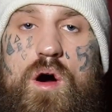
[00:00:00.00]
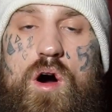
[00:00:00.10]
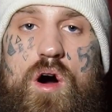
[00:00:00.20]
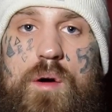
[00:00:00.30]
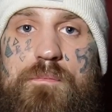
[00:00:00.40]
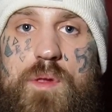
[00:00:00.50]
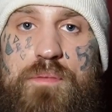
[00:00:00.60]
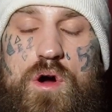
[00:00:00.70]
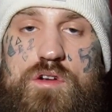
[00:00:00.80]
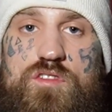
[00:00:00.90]

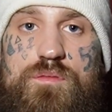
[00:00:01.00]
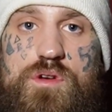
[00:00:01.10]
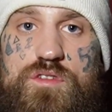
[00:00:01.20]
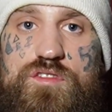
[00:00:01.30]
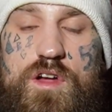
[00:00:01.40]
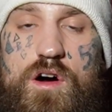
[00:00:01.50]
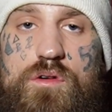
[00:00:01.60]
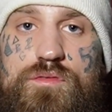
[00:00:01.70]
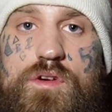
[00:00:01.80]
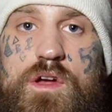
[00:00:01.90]
parts of
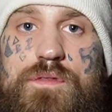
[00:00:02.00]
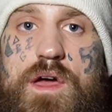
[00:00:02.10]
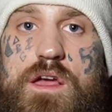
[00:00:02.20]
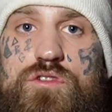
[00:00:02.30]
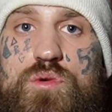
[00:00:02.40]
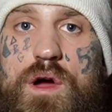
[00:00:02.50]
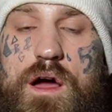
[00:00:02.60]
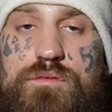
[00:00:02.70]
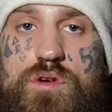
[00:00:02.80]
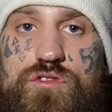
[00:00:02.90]
yourself that you
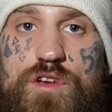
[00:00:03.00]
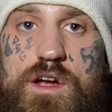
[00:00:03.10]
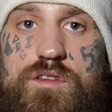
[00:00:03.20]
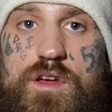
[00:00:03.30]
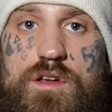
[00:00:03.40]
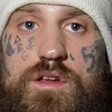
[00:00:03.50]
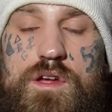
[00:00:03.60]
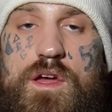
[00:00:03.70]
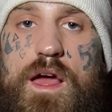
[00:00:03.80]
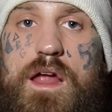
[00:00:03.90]
have rejected.
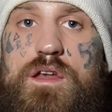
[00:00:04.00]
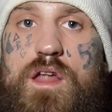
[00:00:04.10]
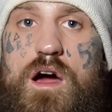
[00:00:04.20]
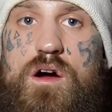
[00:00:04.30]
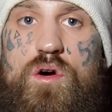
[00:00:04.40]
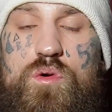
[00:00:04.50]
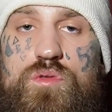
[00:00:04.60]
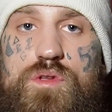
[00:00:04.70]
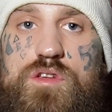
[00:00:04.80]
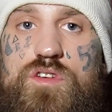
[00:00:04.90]
And not
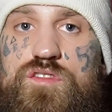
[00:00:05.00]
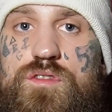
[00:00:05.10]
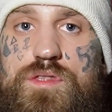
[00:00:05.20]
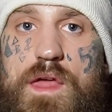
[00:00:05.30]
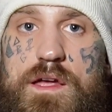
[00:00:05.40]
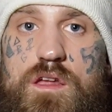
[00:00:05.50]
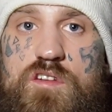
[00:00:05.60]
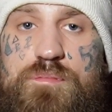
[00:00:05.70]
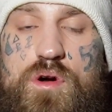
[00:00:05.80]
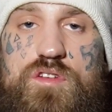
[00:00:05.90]
only just
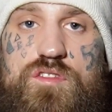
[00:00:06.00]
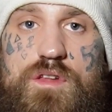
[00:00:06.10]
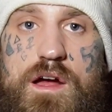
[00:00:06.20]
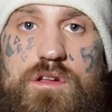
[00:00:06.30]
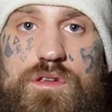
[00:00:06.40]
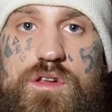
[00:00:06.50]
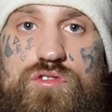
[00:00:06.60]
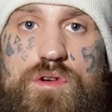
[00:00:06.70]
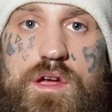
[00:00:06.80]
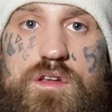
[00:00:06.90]
negative personality
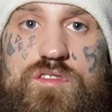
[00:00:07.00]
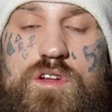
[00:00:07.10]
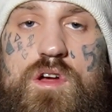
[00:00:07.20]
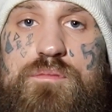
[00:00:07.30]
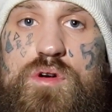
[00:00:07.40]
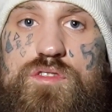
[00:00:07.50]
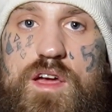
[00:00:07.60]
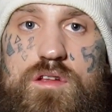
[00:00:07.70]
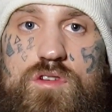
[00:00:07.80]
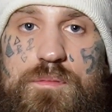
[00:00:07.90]
traits,
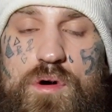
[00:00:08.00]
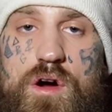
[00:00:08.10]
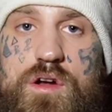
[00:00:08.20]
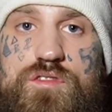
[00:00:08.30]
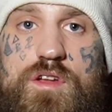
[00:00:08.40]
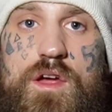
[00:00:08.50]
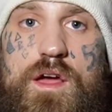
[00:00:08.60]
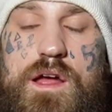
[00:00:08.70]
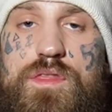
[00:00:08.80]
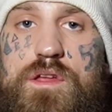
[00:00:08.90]
protector parts,
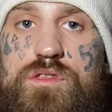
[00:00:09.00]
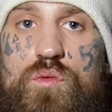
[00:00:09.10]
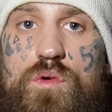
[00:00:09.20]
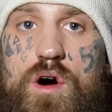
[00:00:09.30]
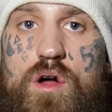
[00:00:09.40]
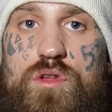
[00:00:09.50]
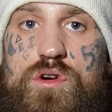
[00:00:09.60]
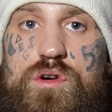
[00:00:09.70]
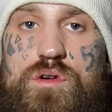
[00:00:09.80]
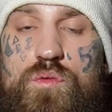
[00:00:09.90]
and then the
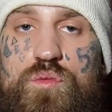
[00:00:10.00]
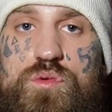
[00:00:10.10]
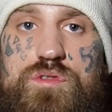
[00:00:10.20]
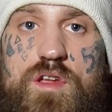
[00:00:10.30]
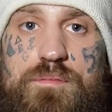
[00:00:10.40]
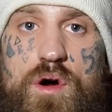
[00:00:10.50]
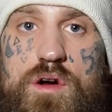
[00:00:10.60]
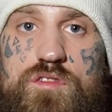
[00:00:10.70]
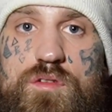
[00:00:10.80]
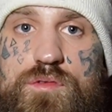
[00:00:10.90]
other wounded
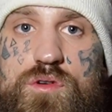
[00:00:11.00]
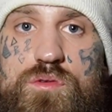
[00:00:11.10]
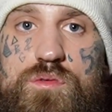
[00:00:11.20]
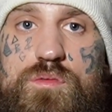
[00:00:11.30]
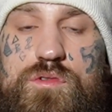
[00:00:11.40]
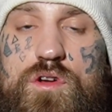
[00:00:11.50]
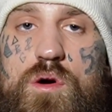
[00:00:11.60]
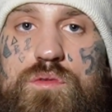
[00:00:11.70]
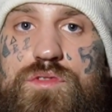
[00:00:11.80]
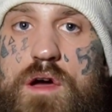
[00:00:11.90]
parts of you,
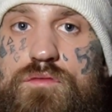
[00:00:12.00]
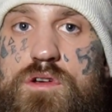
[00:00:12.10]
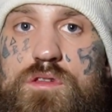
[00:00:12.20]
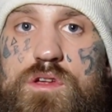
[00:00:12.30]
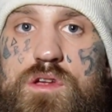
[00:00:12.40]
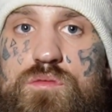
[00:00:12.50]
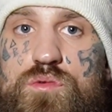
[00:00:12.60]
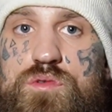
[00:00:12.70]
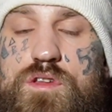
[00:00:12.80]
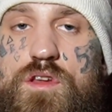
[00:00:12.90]
definitely
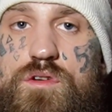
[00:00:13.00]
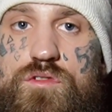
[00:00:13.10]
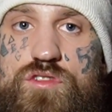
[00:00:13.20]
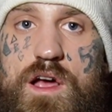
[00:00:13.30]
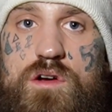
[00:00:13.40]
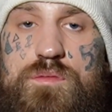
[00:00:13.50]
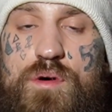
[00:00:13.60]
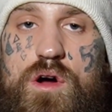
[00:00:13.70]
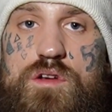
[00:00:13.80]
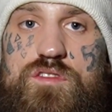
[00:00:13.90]
wounded inner child
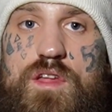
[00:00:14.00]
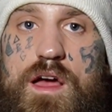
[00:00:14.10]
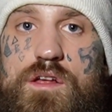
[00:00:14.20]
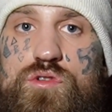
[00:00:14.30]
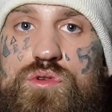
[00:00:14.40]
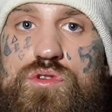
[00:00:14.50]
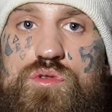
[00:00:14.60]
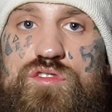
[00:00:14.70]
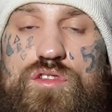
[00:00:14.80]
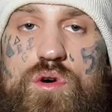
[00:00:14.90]
parts, that you
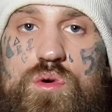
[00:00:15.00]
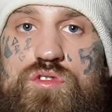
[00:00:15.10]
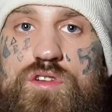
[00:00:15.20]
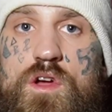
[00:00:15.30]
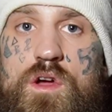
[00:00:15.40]
use those